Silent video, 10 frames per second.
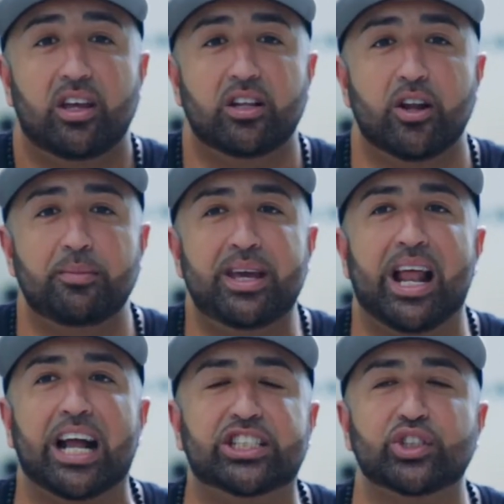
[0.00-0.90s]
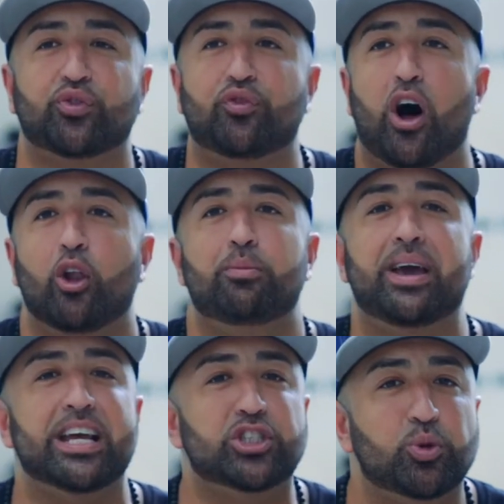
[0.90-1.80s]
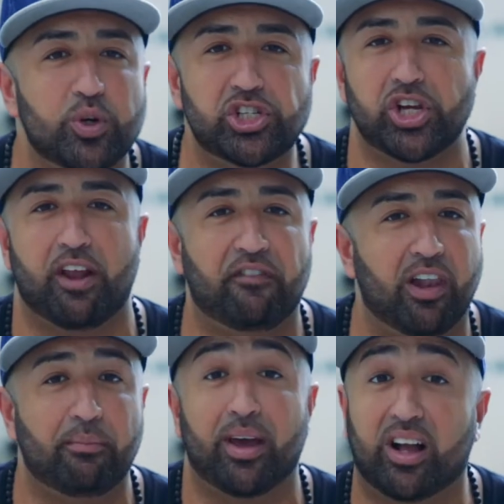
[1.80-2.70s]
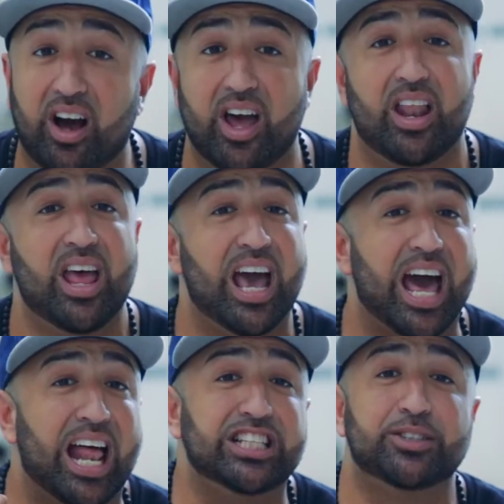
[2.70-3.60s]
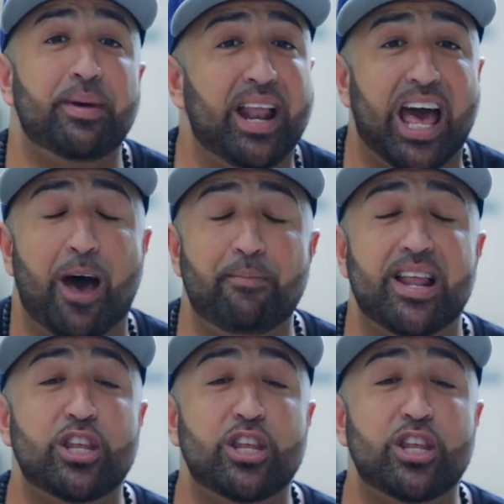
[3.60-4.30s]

You know what I mean? I just followed my intuition, I followed my gut, and I just made it happen.